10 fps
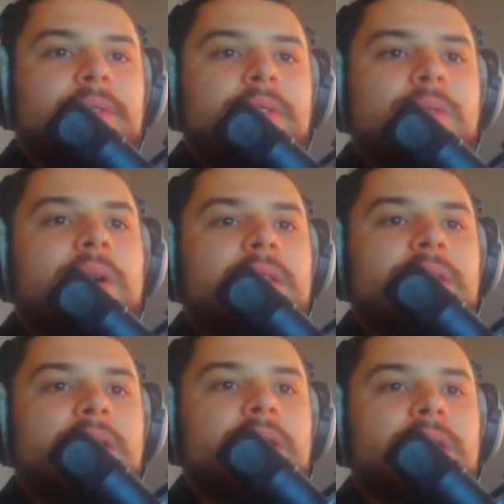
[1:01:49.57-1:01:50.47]
Do I
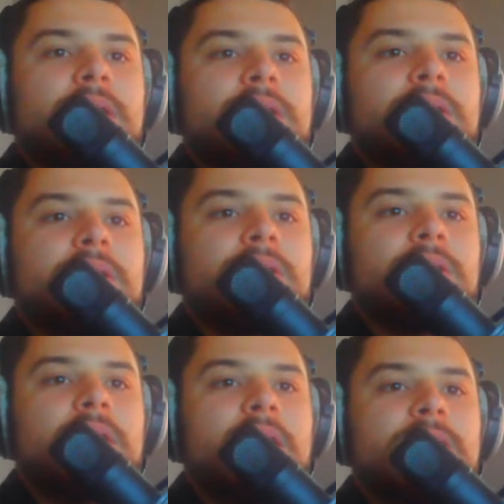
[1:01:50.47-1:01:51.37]
think
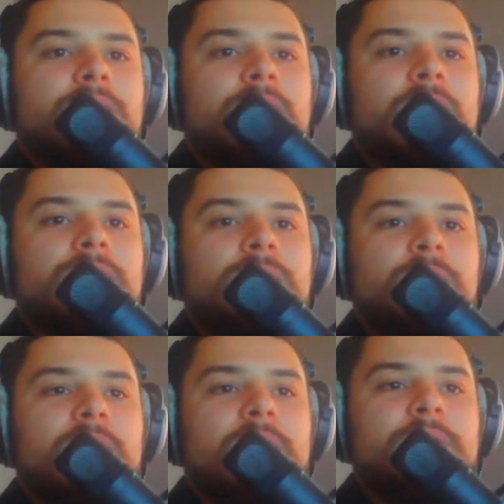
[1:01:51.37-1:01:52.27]
cancel culture
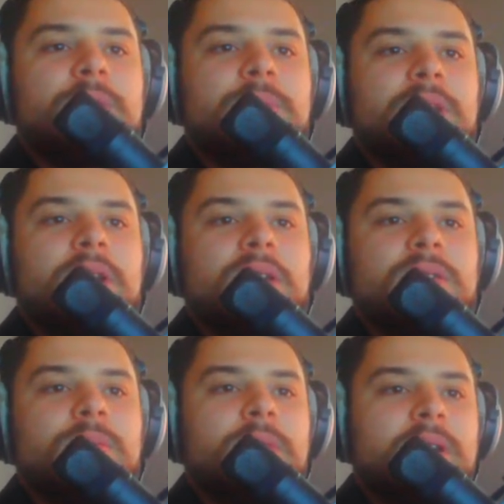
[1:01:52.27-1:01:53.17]
will ever be
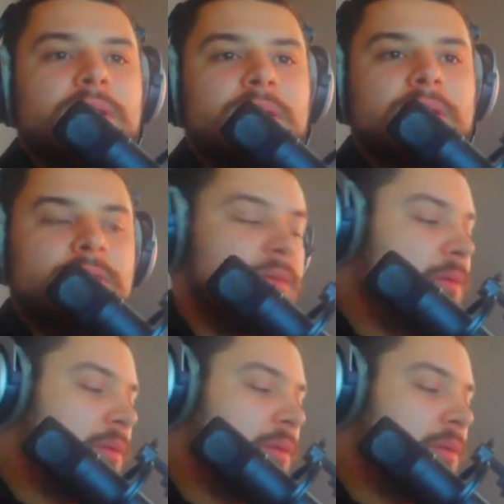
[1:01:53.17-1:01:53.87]
canceled by itself?